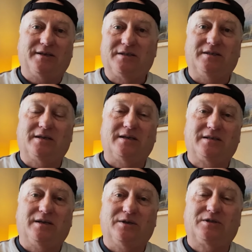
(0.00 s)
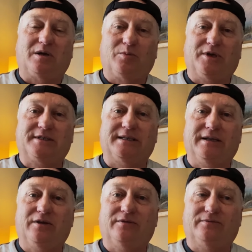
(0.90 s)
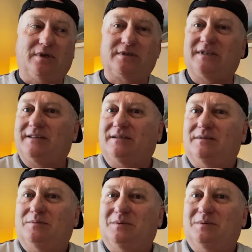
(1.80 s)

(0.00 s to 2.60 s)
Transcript: actually takes out your stop loss and then you've lost nothing.